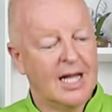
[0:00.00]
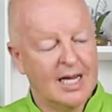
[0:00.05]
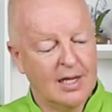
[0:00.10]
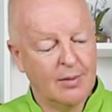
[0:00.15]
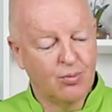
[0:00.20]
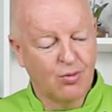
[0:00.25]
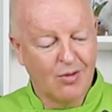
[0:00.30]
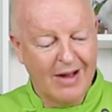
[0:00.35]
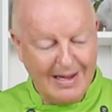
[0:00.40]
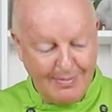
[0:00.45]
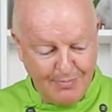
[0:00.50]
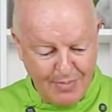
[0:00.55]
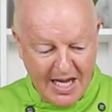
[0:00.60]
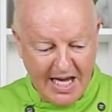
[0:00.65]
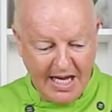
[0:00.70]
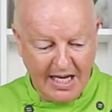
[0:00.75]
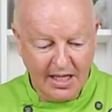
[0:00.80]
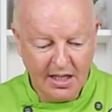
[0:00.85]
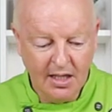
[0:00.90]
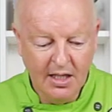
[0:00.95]
like a bright
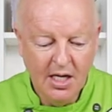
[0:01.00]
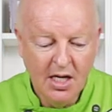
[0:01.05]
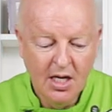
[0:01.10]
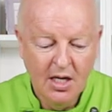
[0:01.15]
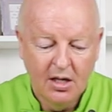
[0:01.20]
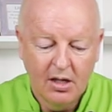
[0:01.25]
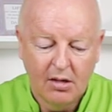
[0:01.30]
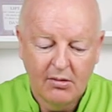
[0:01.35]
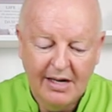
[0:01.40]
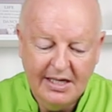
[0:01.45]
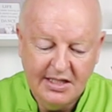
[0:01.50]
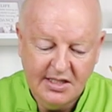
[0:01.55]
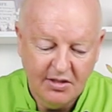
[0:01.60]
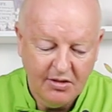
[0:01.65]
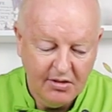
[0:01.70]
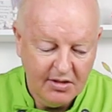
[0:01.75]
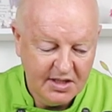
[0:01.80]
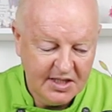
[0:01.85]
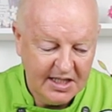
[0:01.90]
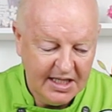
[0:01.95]
pink. All right, so
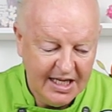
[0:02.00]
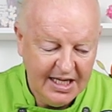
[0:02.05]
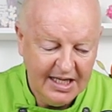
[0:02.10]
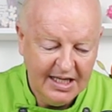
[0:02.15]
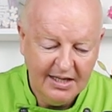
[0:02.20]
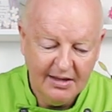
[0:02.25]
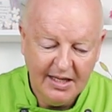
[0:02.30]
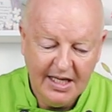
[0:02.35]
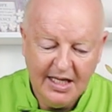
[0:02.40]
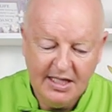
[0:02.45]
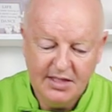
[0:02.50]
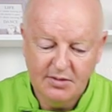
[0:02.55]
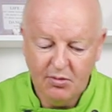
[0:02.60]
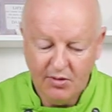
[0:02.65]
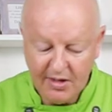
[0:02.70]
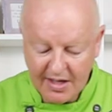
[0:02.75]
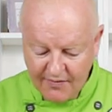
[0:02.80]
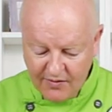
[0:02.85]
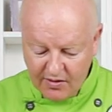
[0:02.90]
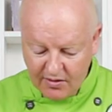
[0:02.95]
you can see here, these
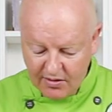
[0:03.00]
will give